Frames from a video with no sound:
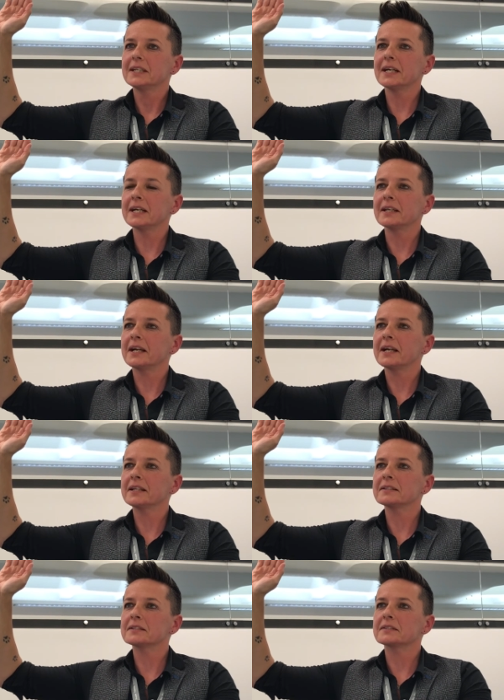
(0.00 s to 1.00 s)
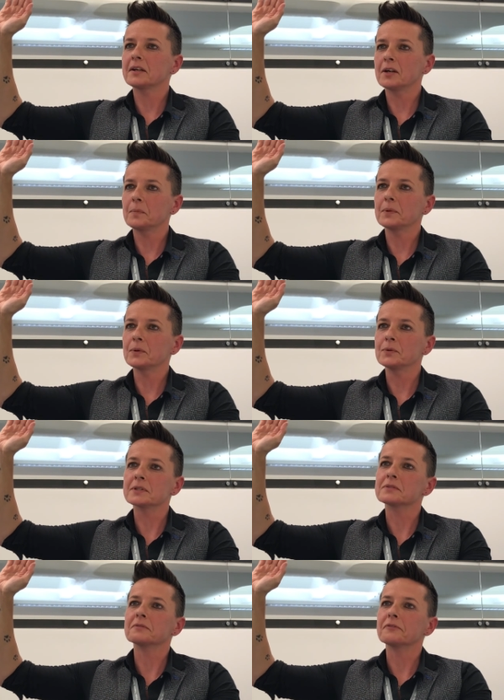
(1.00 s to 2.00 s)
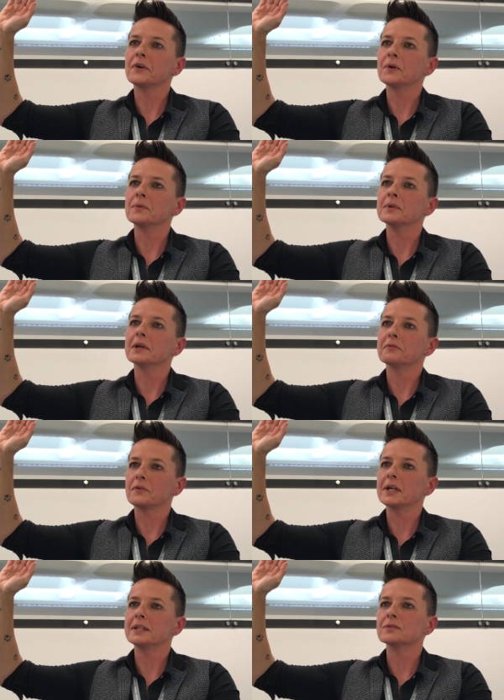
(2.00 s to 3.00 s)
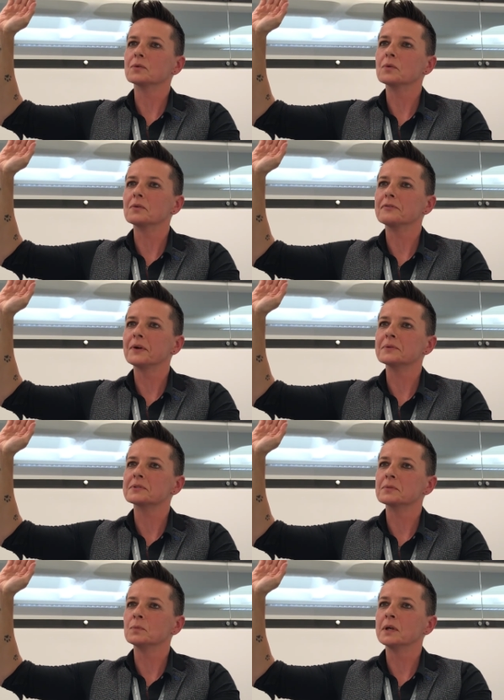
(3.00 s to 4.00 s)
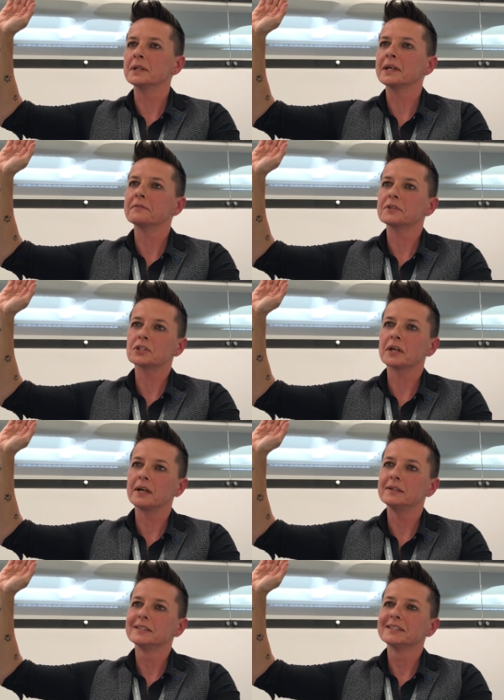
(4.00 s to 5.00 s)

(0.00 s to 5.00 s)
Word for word: and hands up who doesn't phone a friend or phone someone and have a chat.